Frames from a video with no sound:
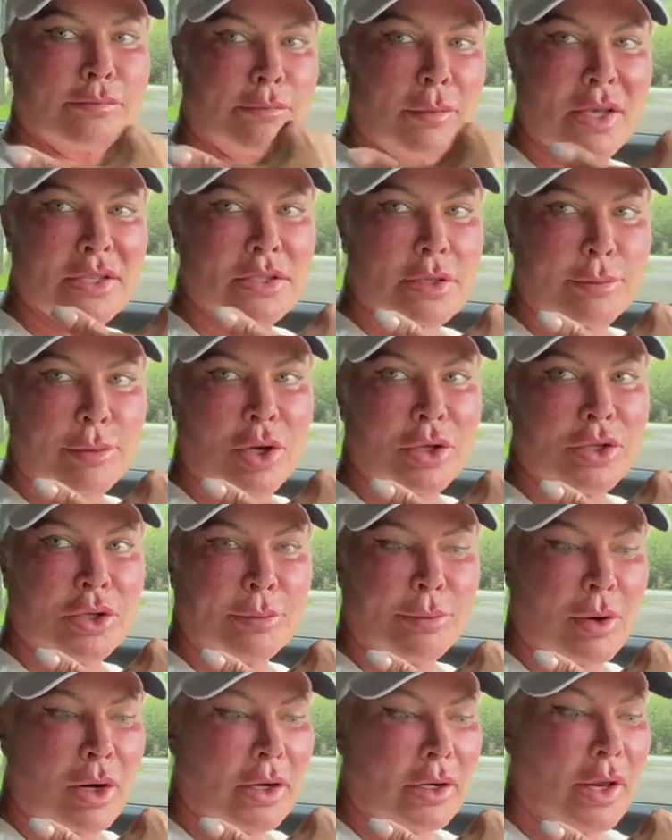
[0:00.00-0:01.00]
Mess up on
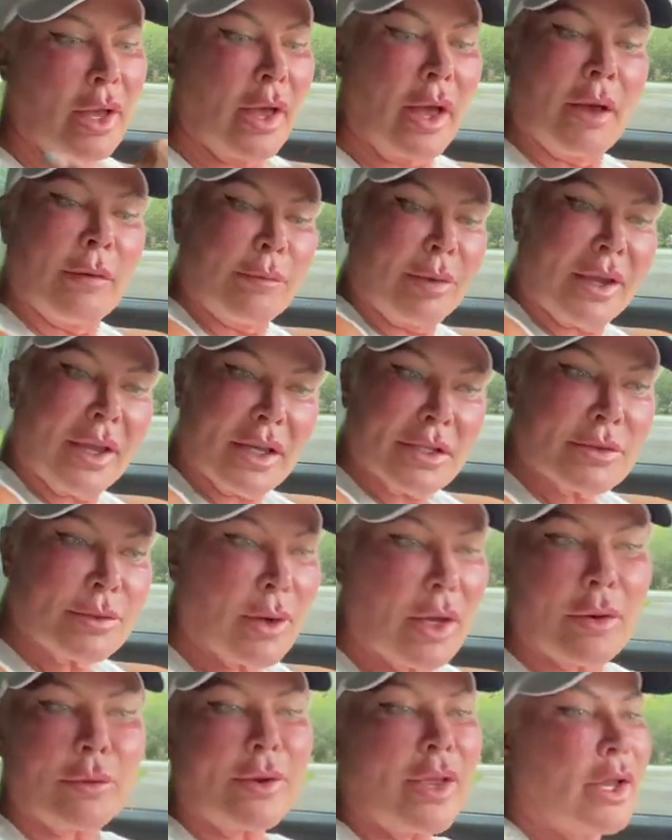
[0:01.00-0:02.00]
your part. But guess
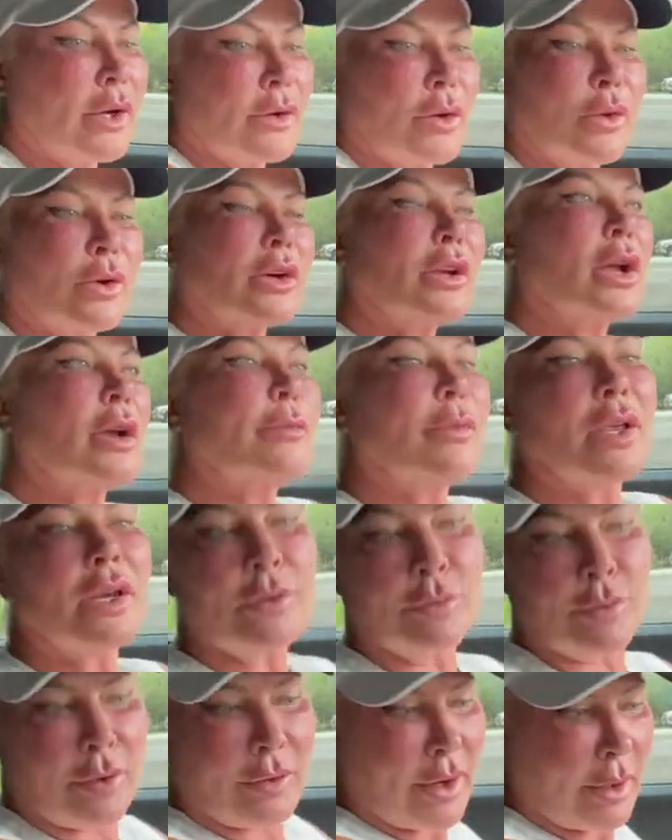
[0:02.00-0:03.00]
what? We had an order come in
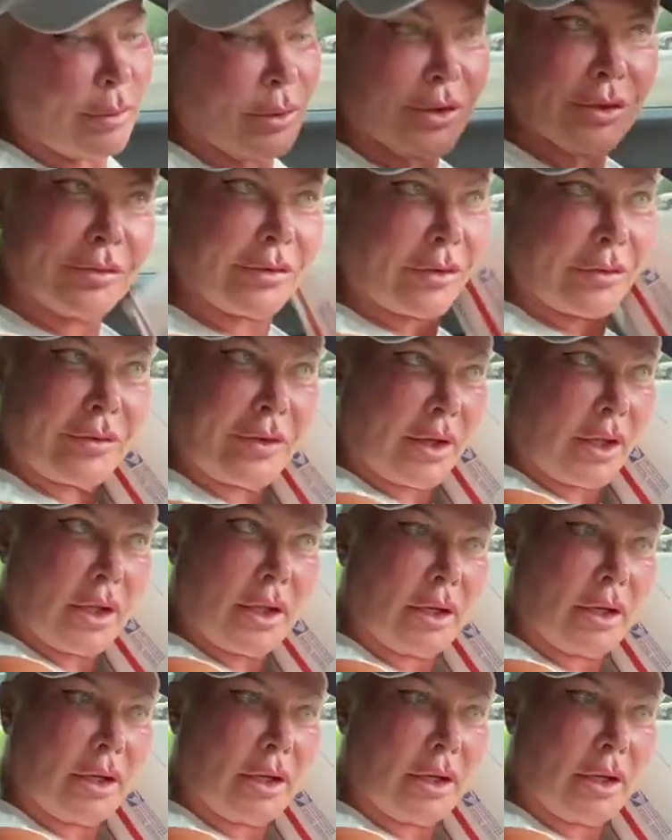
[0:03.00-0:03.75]
and we were able to fulfill